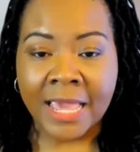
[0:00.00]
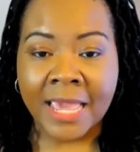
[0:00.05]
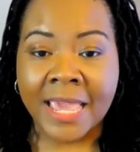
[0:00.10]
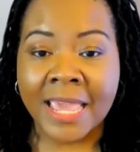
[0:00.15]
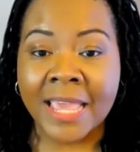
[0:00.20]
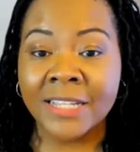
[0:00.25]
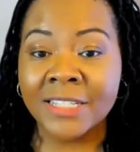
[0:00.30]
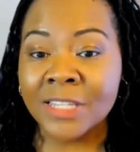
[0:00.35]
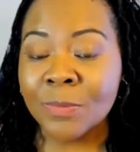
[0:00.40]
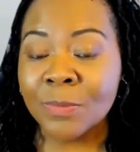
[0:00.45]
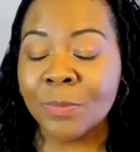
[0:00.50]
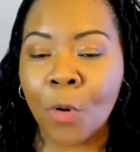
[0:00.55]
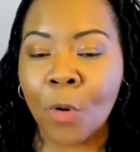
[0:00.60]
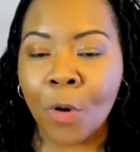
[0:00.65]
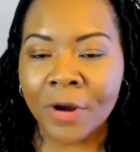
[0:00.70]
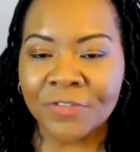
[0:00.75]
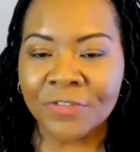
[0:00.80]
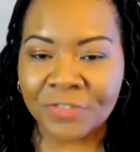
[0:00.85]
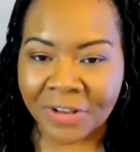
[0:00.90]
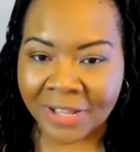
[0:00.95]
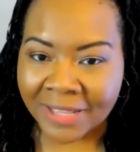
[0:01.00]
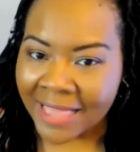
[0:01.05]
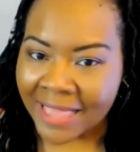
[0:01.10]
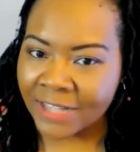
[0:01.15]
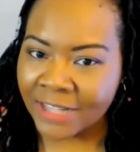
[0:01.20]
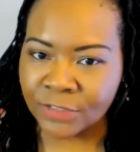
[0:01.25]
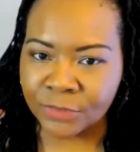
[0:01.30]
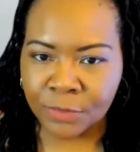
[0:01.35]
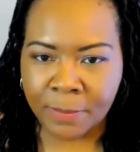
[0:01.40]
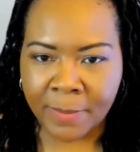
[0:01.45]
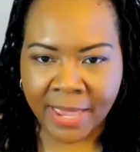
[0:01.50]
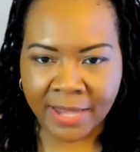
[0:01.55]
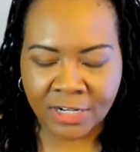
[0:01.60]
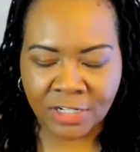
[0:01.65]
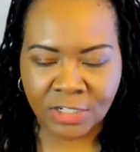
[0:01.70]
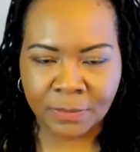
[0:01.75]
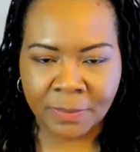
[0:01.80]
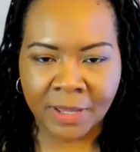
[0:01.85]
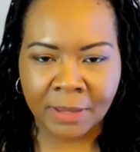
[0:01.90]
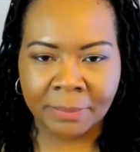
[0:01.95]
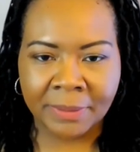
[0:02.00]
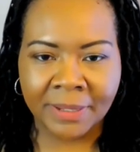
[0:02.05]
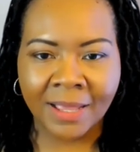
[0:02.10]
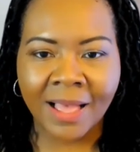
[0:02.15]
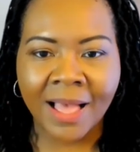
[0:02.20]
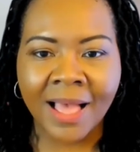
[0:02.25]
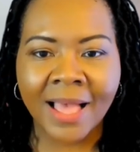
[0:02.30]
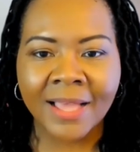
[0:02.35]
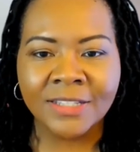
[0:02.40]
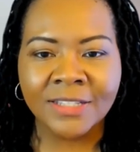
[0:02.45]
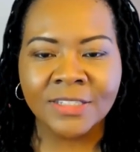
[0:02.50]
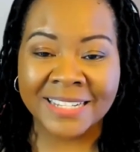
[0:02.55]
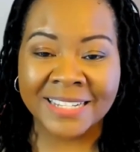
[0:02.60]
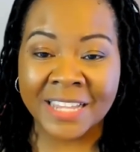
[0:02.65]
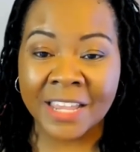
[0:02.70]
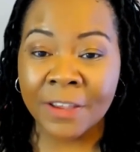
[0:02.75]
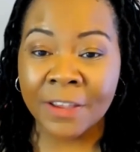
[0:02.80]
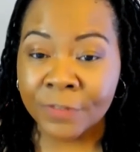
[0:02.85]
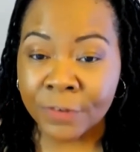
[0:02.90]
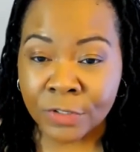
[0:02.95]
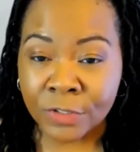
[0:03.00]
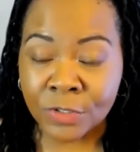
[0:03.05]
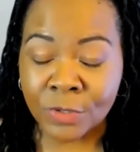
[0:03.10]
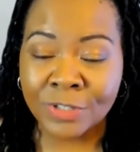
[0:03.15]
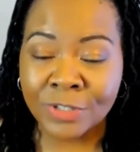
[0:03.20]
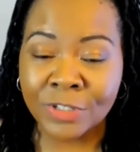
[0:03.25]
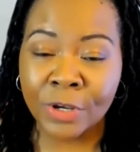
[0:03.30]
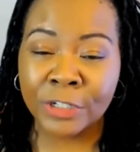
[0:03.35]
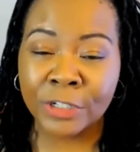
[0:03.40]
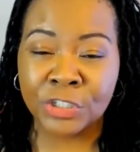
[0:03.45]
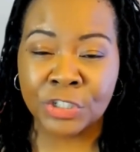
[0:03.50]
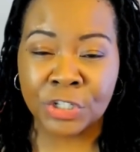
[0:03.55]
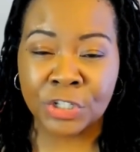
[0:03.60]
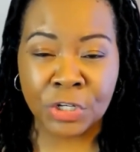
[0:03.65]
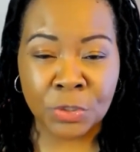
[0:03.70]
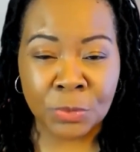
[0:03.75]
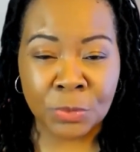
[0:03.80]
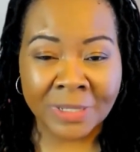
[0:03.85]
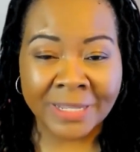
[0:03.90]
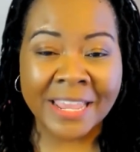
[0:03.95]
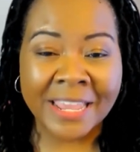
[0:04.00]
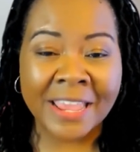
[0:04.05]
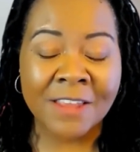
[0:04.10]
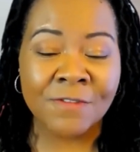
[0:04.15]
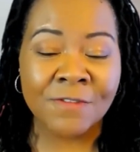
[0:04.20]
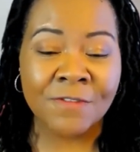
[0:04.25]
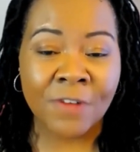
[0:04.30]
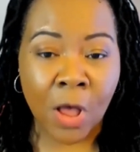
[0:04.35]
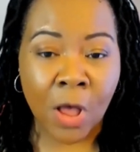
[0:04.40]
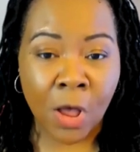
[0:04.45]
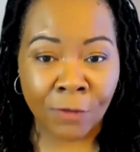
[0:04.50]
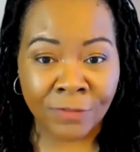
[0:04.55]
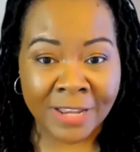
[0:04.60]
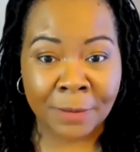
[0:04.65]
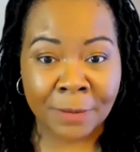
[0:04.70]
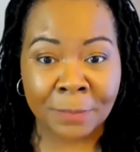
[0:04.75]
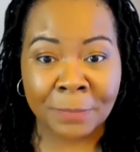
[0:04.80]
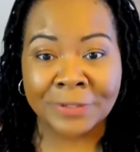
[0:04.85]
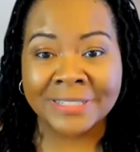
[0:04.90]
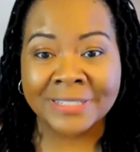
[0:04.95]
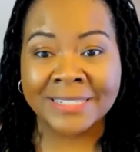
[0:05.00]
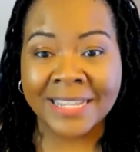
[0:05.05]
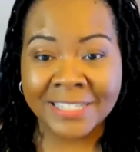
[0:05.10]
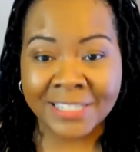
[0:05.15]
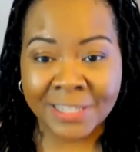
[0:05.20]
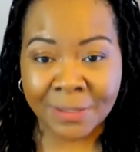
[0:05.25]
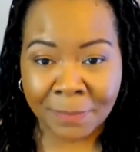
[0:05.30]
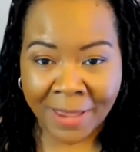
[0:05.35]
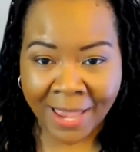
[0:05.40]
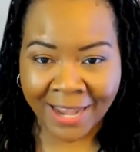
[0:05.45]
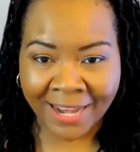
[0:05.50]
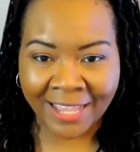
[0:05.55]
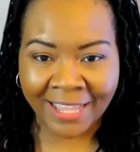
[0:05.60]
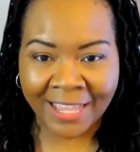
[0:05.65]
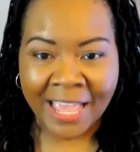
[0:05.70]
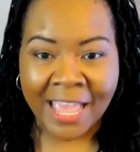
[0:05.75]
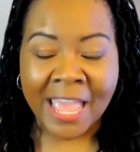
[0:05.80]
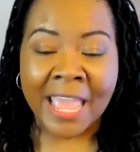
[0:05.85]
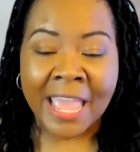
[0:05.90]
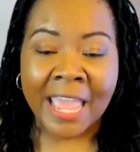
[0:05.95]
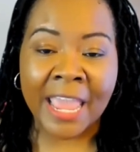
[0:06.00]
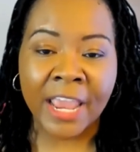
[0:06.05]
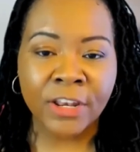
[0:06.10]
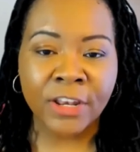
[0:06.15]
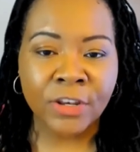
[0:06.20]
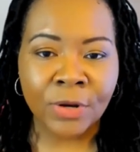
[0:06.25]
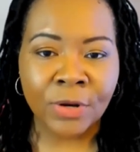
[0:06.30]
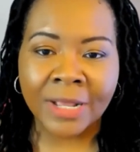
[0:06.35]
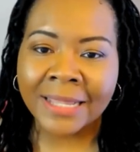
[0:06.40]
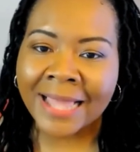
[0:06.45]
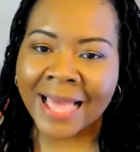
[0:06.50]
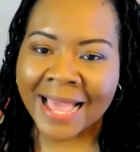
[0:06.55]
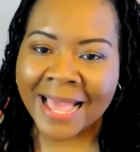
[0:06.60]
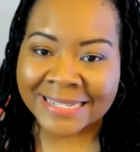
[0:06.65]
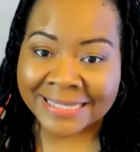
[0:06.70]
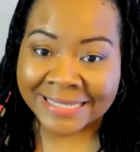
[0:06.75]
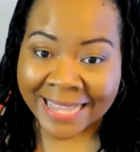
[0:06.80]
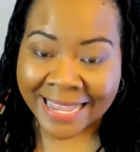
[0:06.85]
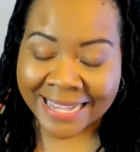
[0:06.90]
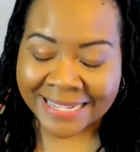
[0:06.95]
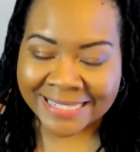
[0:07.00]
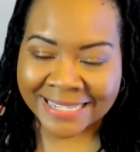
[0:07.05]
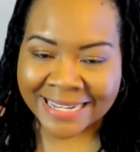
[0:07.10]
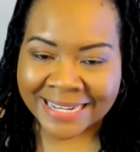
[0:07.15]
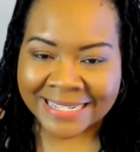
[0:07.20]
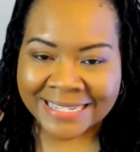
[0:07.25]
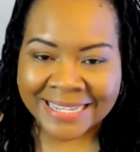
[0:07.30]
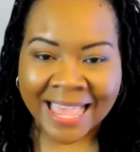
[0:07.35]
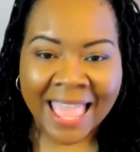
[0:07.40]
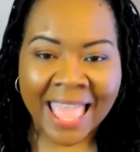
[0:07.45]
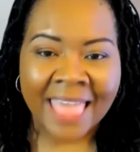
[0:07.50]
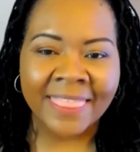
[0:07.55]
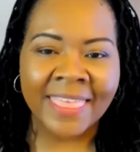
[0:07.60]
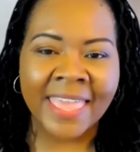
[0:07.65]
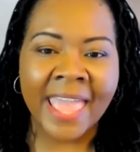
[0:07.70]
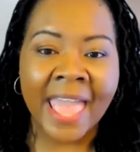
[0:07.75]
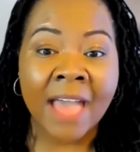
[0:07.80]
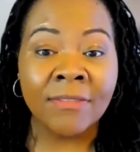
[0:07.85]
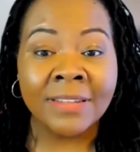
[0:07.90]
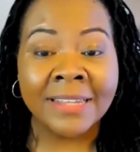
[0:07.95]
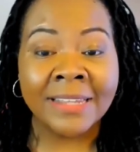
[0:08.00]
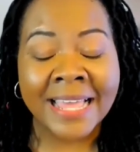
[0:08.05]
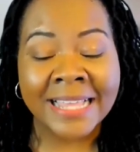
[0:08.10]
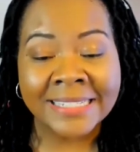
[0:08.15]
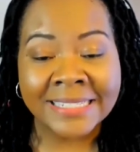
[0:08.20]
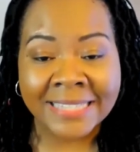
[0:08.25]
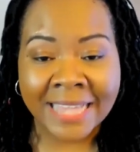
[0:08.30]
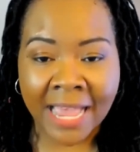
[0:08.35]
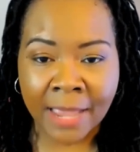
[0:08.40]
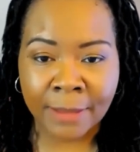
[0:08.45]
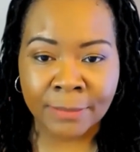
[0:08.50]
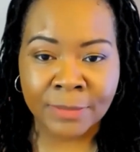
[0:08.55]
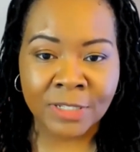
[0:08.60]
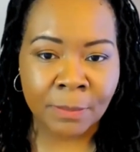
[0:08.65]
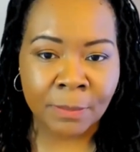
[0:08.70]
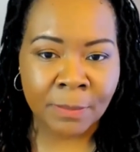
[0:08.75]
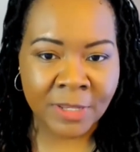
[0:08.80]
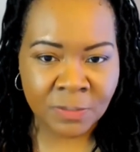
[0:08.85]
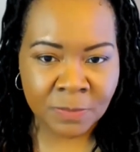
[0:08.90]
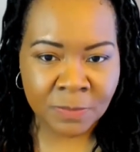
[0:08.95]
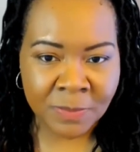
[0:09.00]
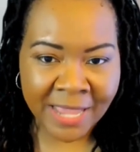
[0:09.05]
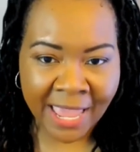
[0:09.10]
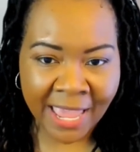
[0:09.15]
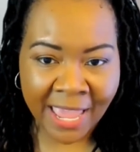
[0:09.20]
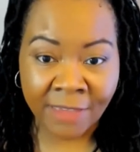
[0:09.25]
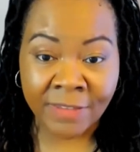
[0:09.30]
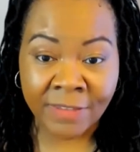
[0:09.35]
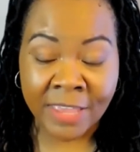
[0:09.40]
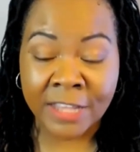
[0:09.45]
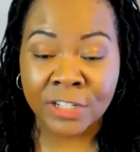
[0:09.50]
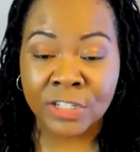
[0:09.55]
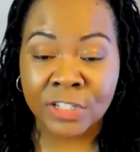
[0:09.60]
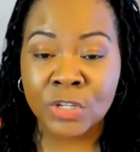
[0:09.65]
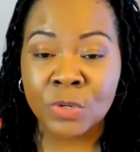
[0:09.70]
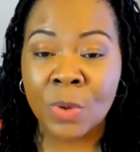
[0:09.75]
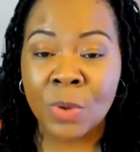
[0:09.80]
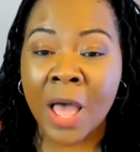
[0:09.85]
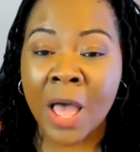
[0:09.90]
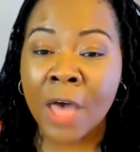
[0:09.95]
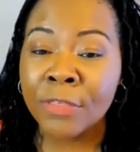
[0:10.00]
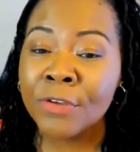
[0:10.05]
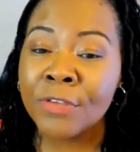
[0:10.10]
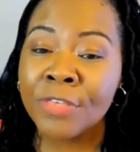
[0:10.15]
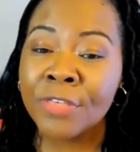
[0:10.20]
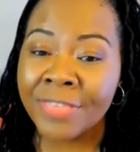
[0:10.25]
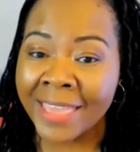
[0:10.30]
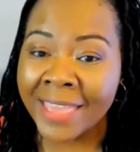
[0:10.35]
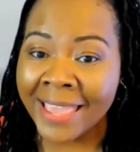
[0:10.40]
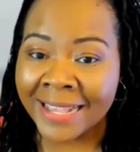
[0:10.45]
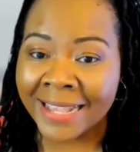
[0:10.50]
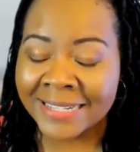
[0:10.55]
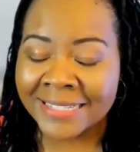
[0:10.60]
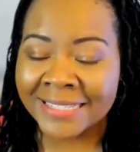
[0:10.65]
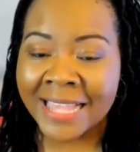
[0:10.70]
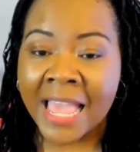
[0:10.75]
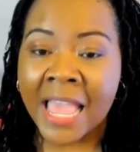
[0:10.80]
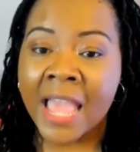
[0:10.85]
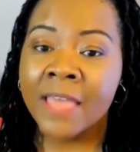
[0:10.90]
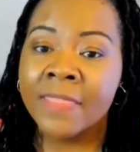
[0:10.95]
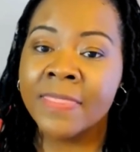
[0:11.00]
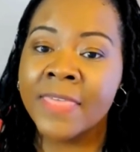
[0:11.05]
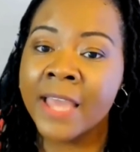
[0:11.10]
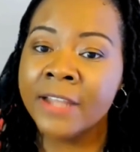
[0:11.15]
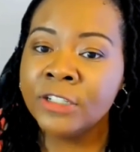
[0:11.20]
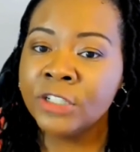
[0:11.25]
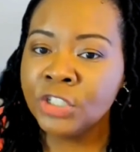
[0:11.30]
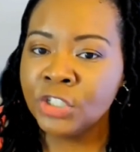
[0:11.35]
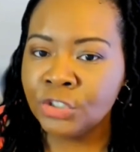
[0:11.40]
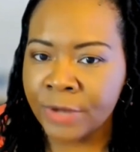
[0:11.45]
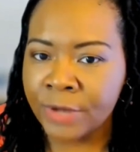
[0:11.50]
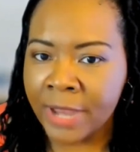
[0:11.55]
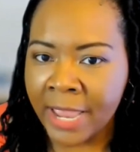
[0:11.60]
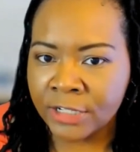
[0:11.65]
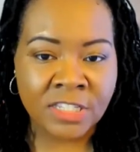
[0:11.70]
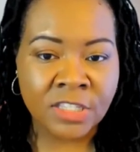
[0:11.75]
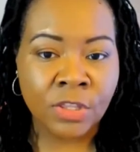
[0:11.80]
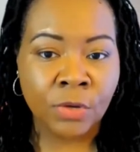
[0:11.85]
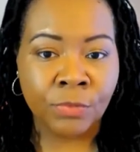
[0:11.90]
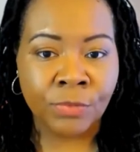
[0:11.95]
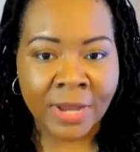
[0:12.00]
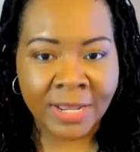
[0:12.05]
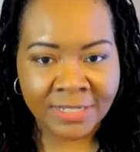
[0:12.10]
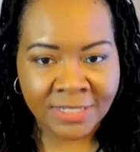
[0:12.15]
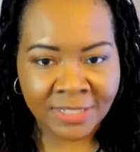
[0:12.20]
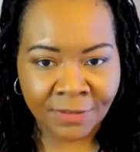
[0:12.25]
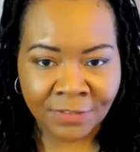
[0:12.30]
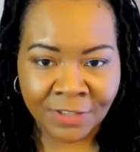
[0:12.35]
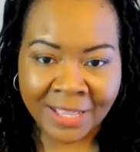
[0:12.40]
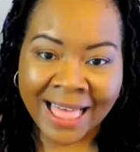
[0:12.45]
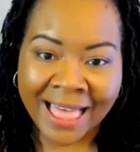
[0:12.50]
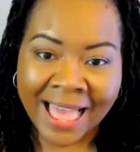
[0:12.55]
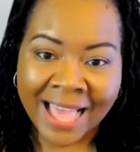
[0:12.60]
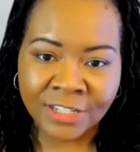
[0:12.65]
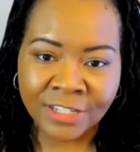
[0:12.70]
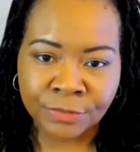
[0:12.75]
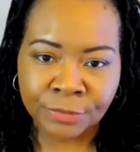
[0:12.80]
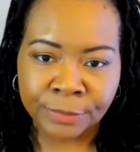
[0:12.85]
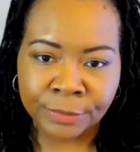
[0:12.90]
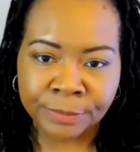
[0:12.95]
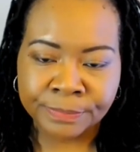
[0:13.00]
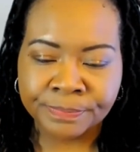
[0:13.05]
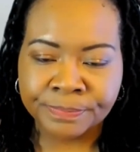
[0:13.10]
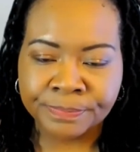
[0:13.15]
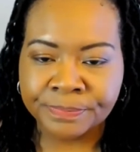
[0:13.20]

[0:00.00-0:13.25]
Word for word: It's important for classroom management because if your students are genuinely involved in participating in your class lessons, they have less time to misbehave and do other things that distract the rest of the classroom.